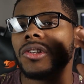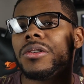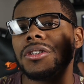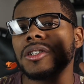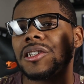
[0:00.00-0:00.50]
you
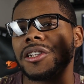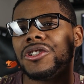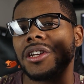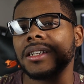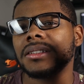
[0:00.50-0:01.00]
could just
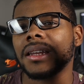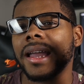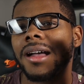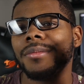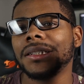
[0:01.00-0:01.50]
adjust
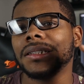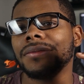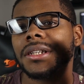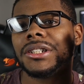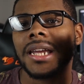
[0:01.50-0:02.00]
how much
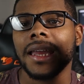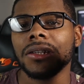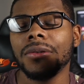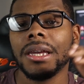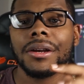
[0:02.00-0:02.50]
of the
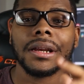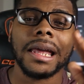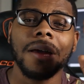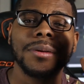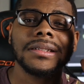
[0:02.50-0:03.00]
chat you hear and
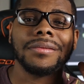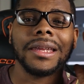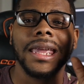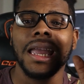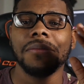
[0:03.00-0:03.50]
how much of
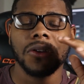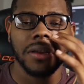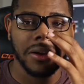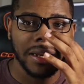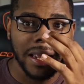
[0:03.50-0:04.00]
the game you
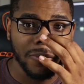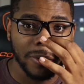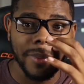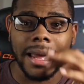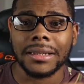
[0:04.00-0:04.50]
hear, and that
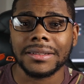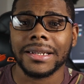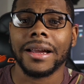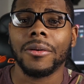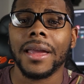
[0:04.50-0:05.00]
would balance
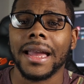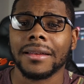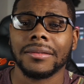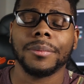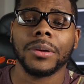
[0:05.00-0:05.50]
it out
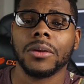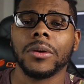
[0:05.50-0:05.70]
actually pretty